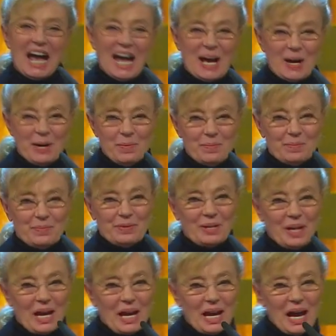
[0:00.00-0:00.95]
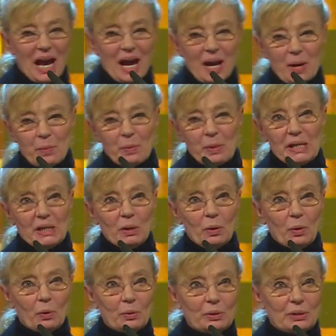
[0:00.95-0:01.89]
uh, we
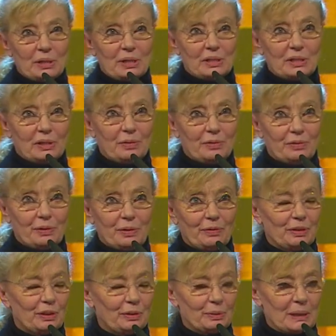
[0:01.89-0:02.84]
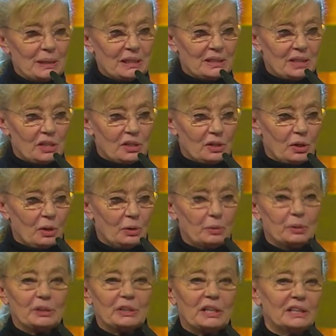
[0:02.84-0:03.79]
know since uh, several weeks that John
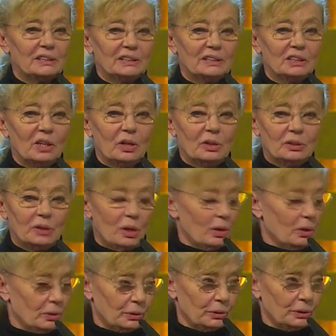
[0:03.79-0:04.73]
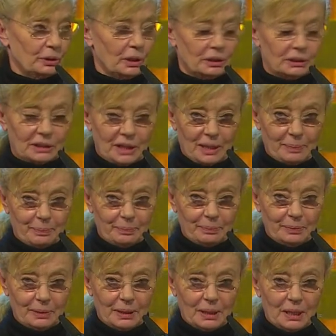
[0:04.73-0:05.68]
Lutra could not
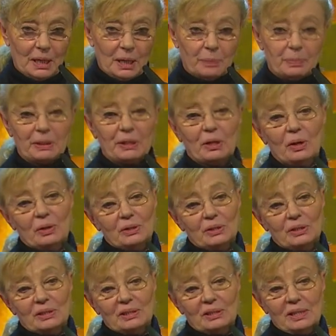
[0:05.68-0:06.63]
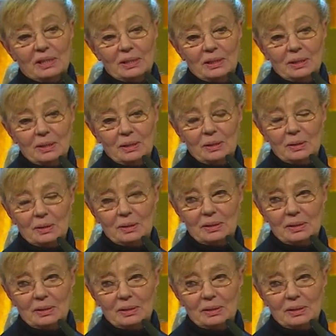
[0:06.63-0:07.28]
come because the